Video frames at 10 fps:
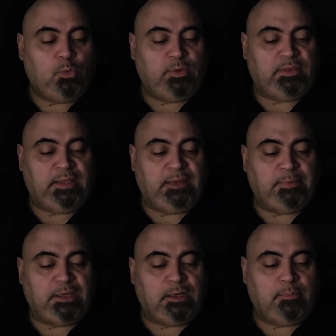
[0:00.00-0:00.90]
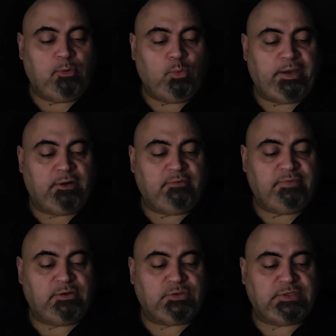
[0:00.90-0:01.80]
When they become aware of
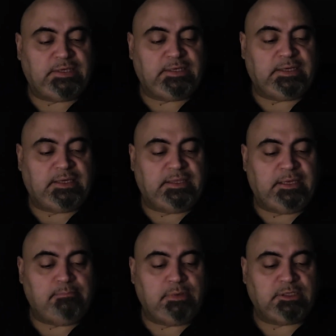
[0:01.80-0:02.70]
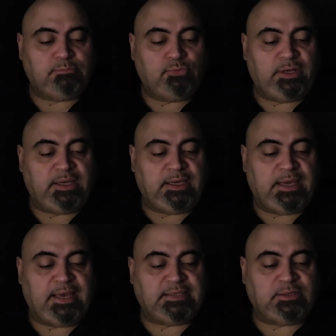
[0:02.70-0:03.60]
their sin, they must bring
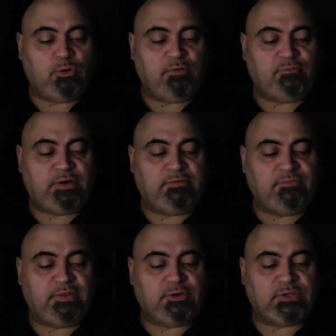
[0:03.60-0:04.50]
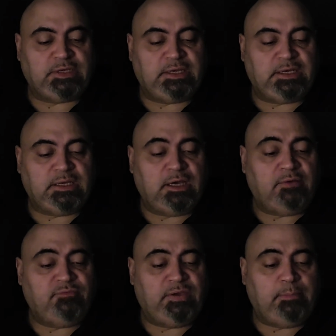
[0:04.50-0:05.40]
as an offering for their sin a
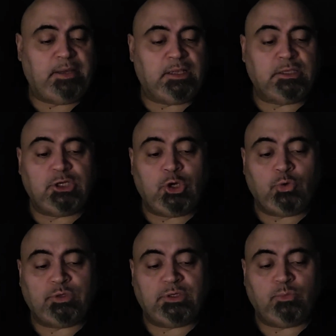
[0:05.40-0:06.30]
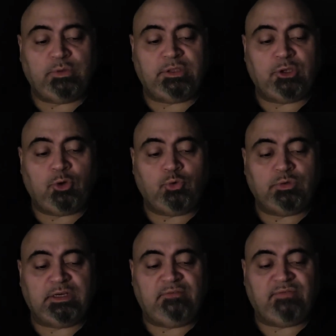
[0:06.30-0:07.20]
female goat with no
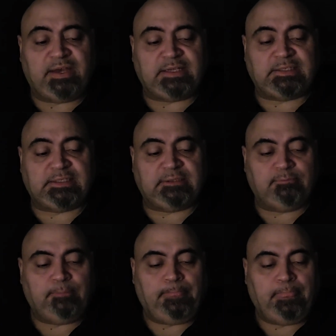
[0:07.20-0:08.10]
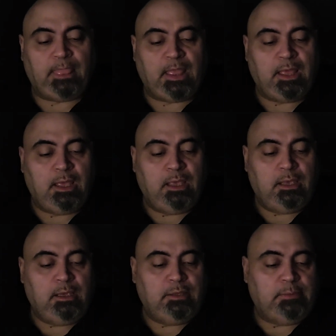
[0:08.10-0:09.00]
defects.
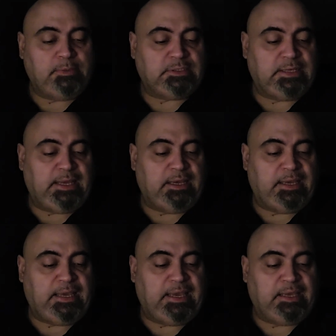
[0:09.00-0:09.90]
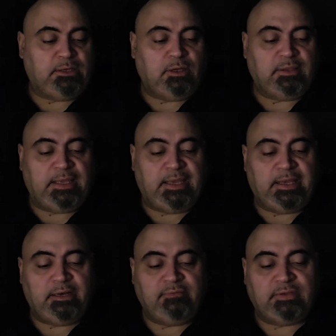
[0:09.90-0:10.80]
They must lay a hand on the
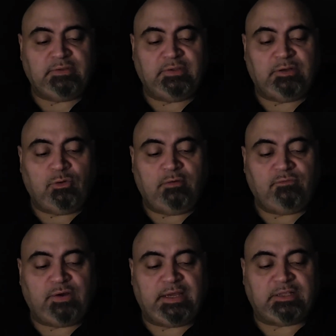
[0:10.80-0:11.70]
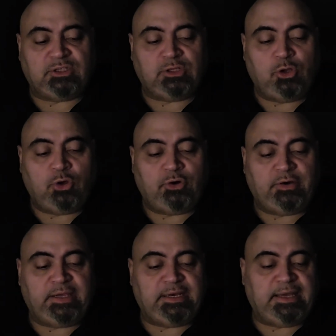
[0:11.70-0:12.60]
head of the sin offering and slaughter
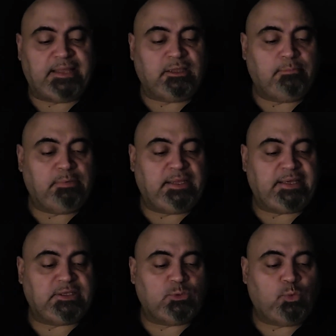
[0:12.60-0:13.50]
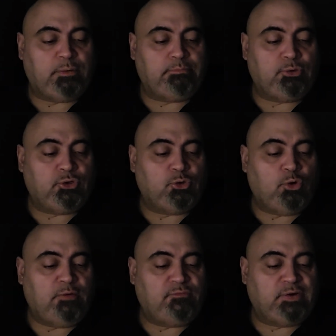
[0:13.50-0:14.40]
it at the place where burnt
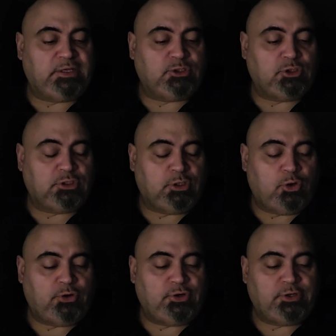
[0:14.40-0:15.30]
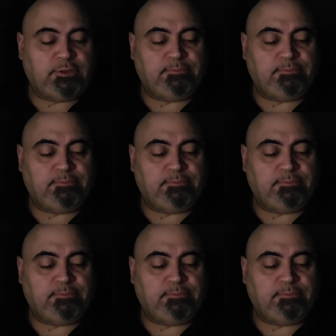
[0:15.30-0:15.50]
offerings are slaughtered.